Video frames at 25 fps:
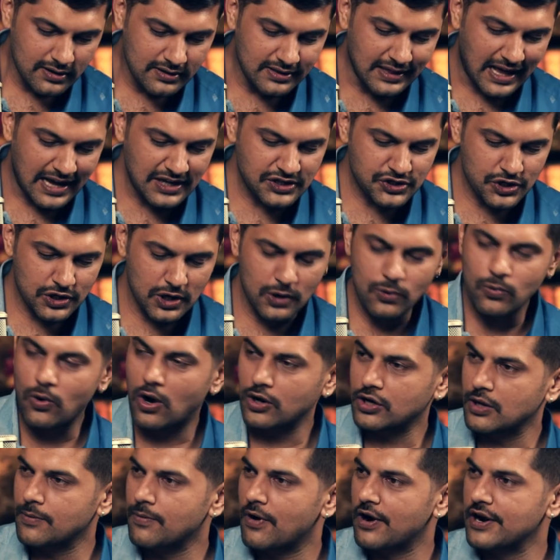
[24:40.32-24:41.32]
Natural
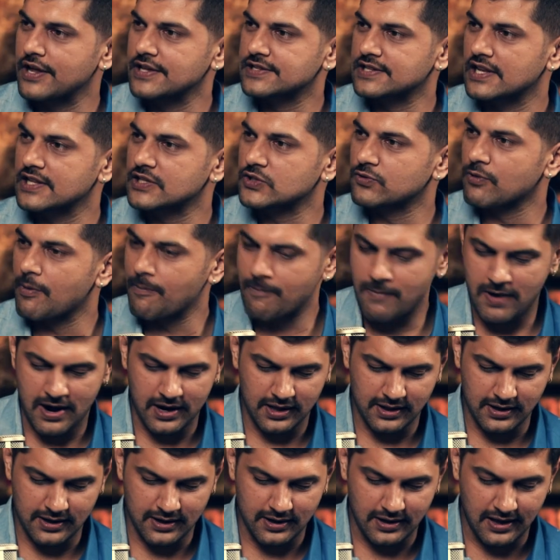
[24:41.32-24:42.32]
water bodies all swim
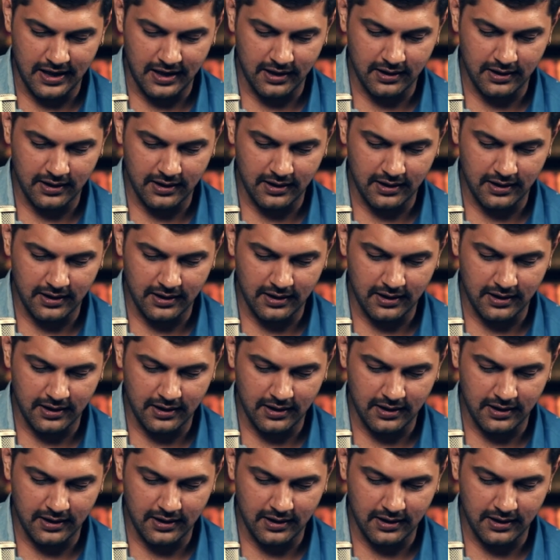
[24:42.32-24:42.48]
madidira,